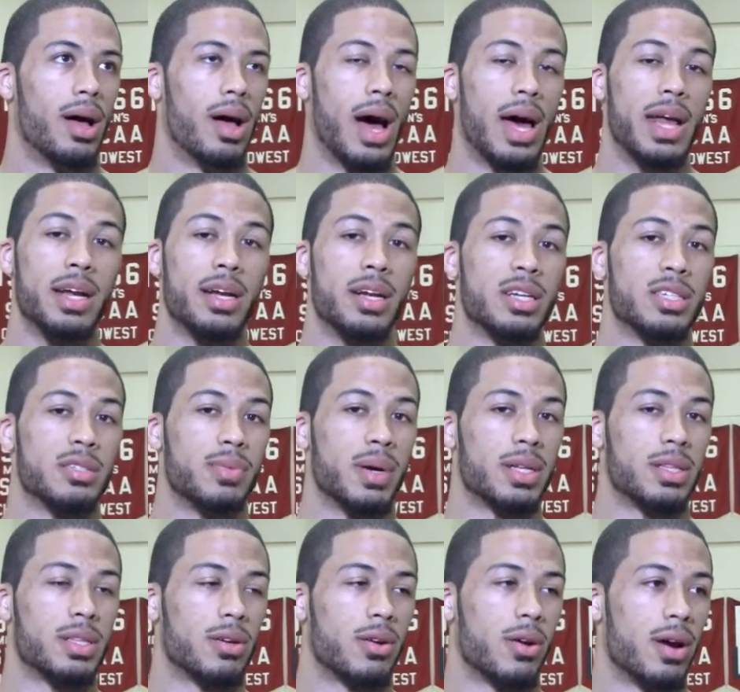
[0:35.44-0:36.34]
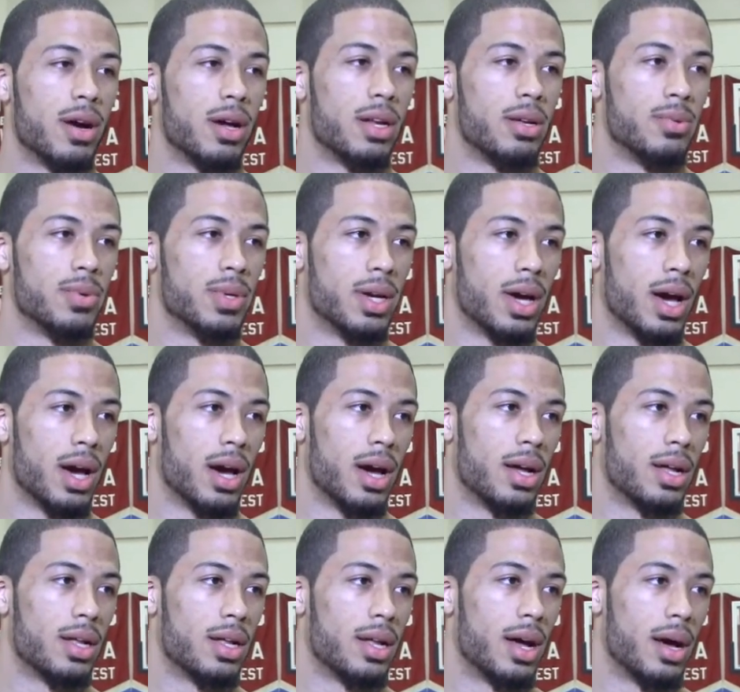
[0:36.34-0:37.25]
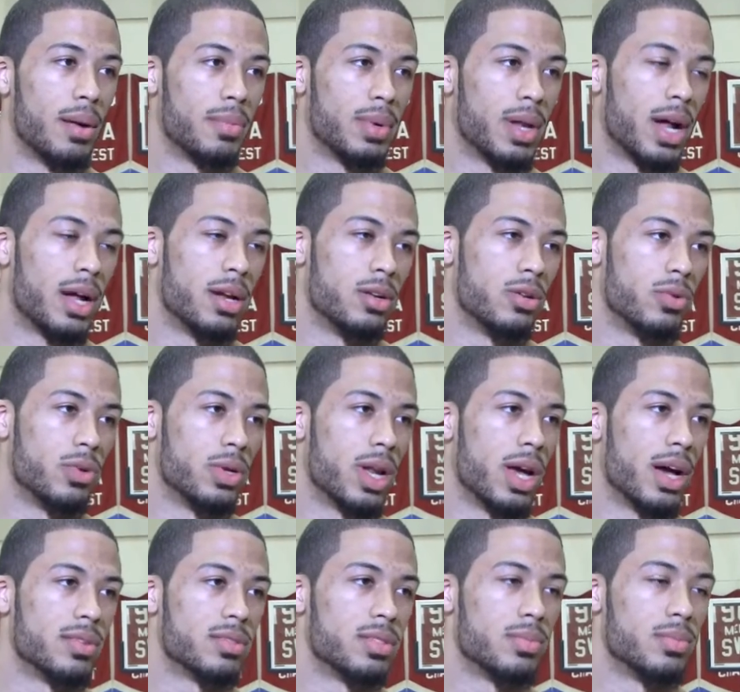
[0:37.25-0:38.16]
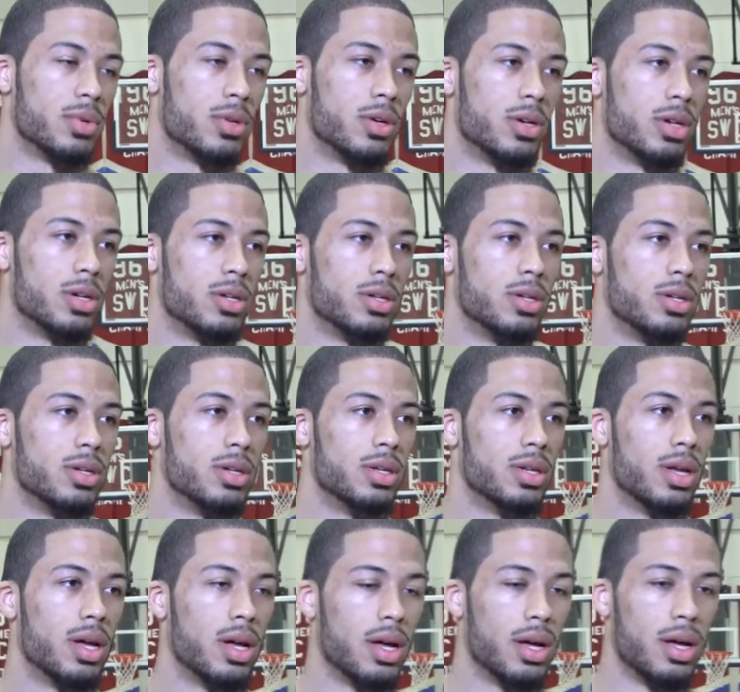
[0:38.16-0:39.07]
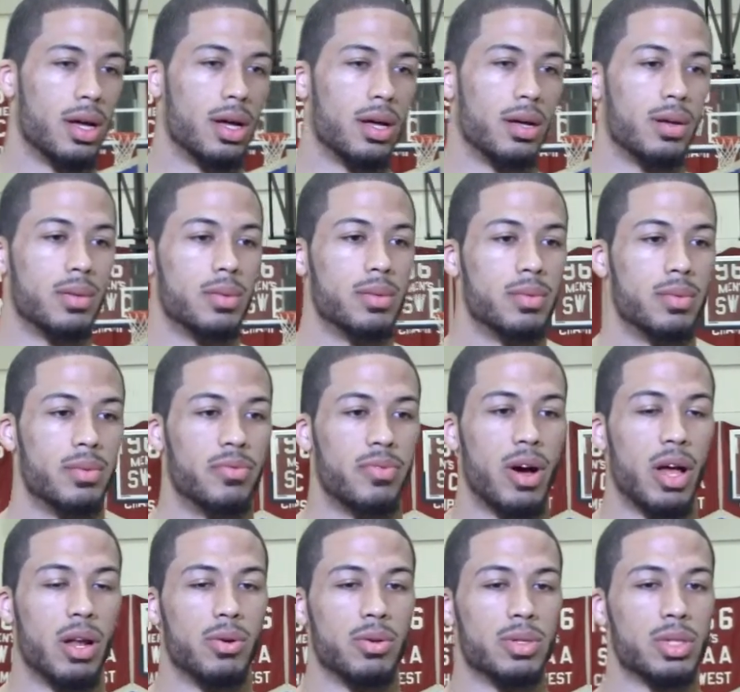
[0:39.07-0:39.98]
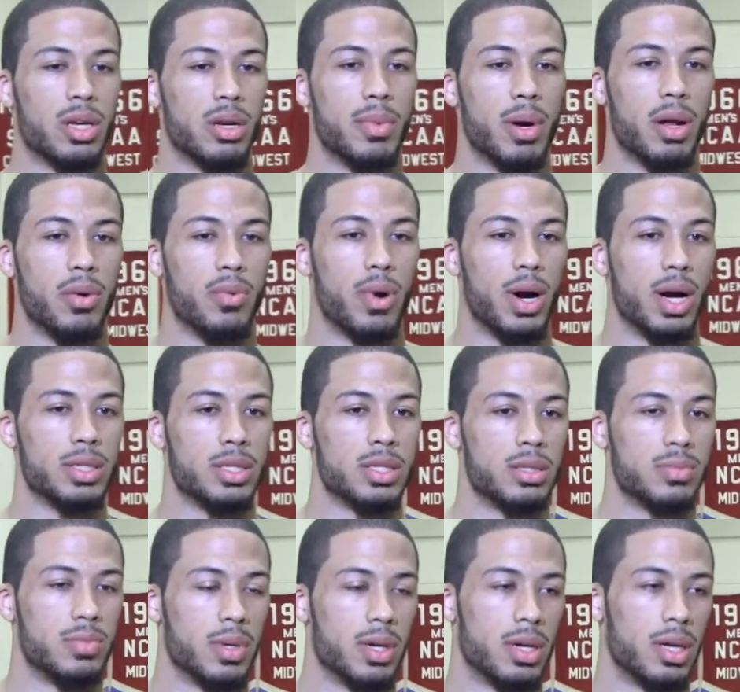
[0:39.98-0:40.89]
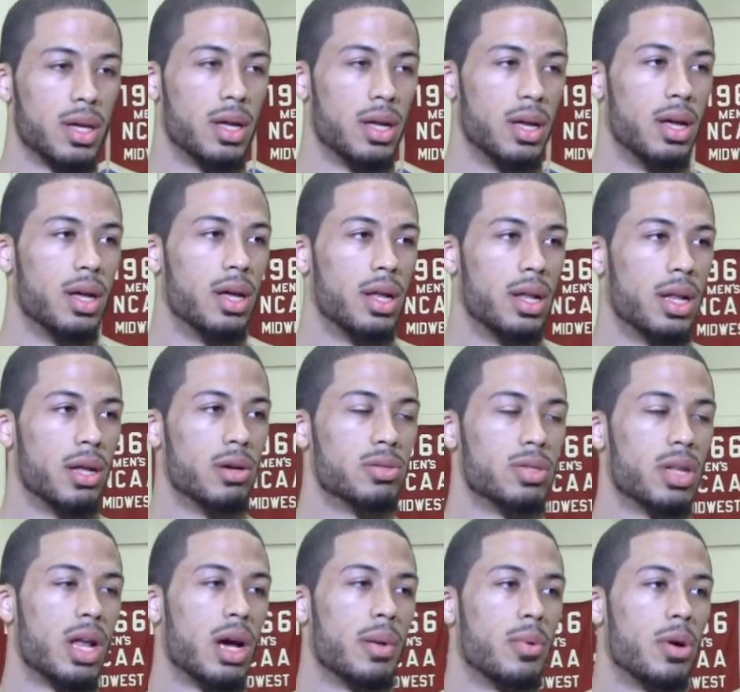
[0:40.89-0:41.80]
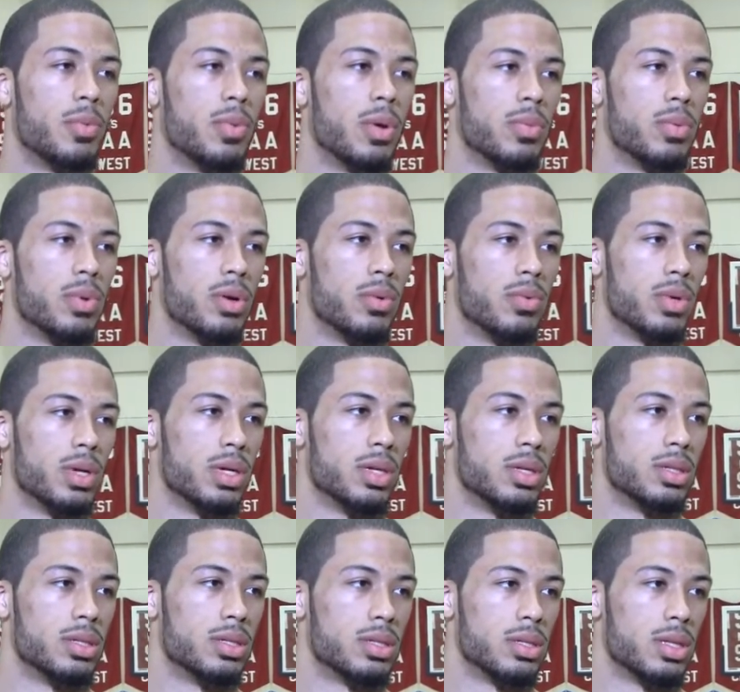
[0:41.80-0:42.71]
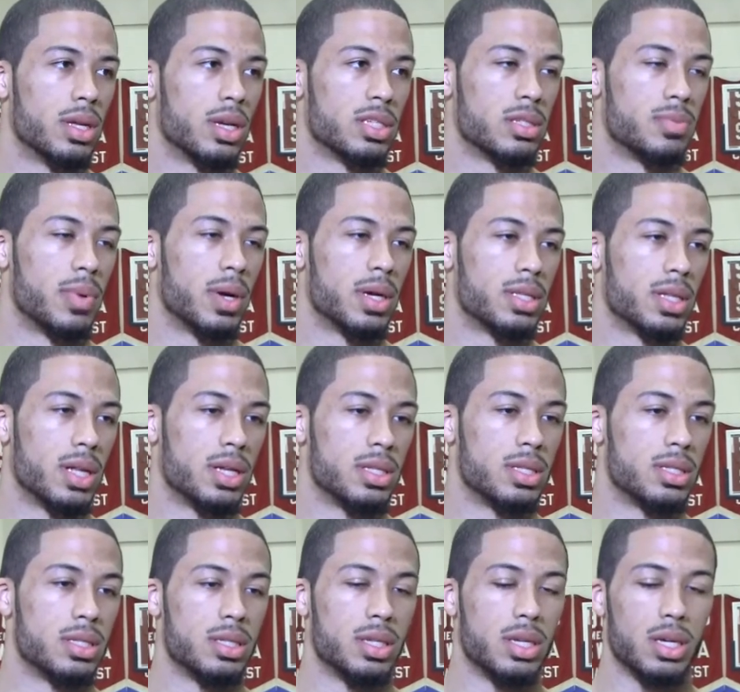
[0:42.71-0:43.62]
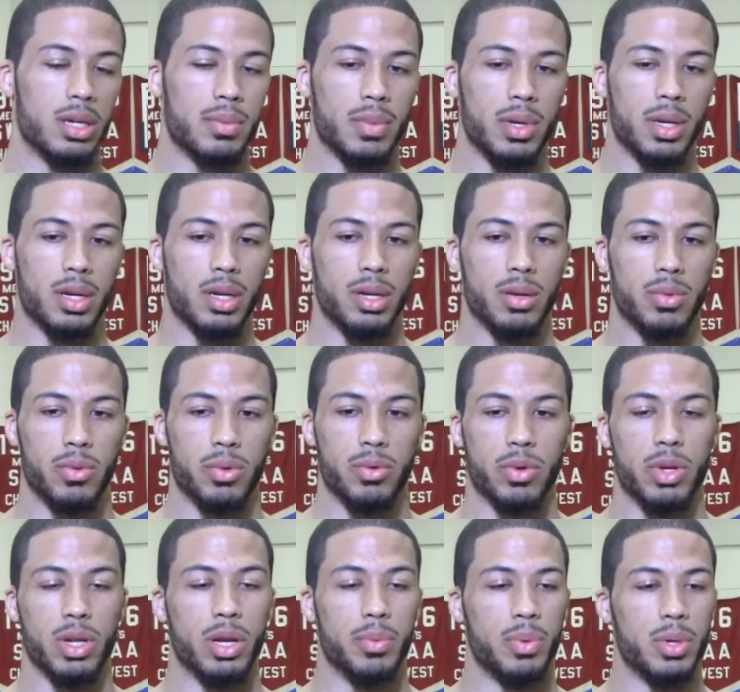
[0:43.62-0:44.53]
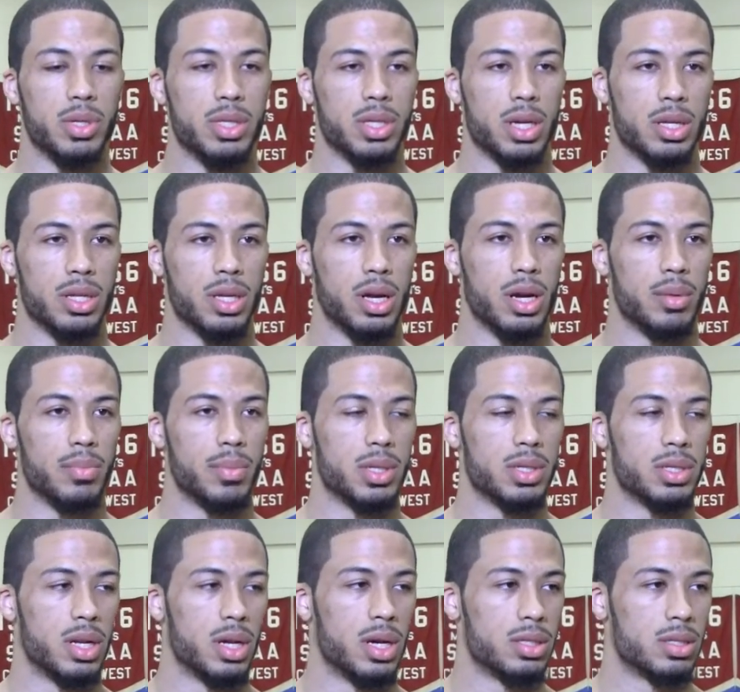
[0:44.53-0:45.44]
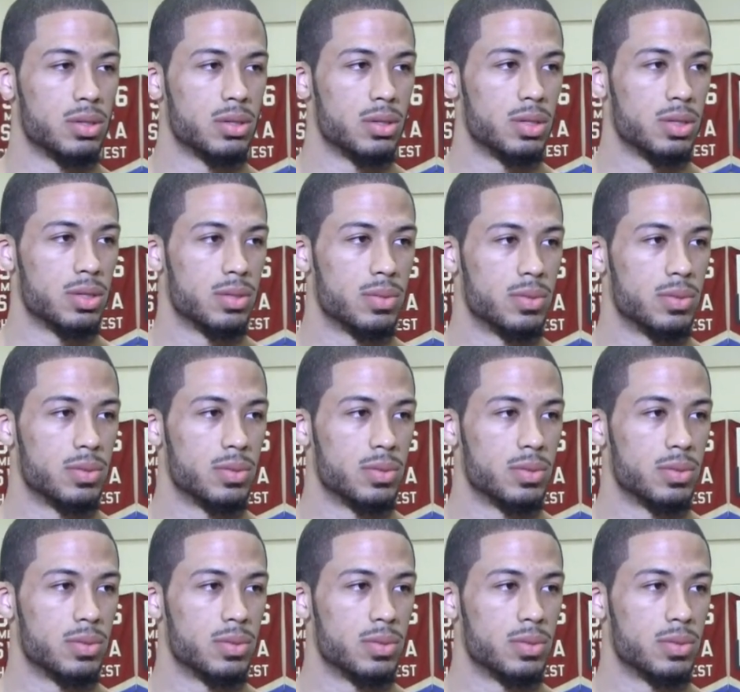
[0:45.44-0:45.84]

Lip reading: I didn't expect the crowd that we got. I mean, I knew we'd have some loyal followers come out and watch us, but there was a lot more people than we expected as a team, and we really appreciate that. It means a lot to us.